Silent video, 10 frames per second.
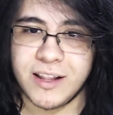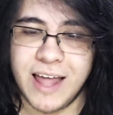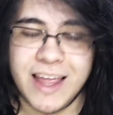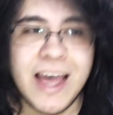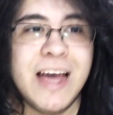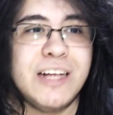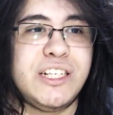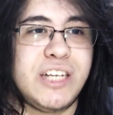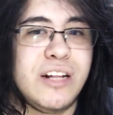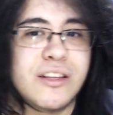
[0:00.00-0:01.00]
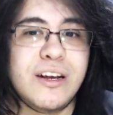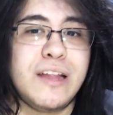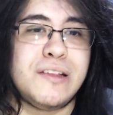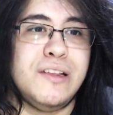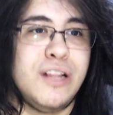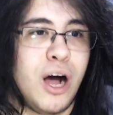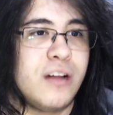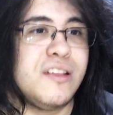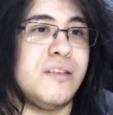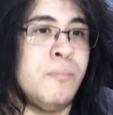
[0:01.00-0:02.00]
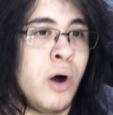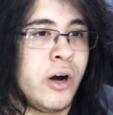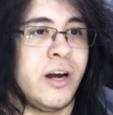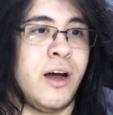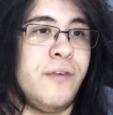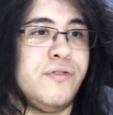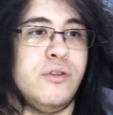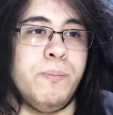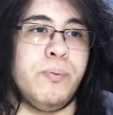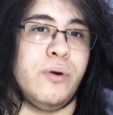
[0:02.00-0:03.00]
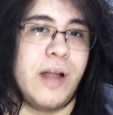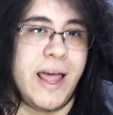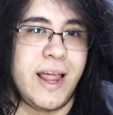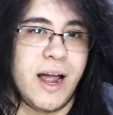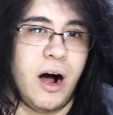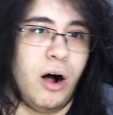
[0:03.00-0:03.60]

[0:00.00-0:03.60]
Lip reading: Like, Chilton is not smart enough to play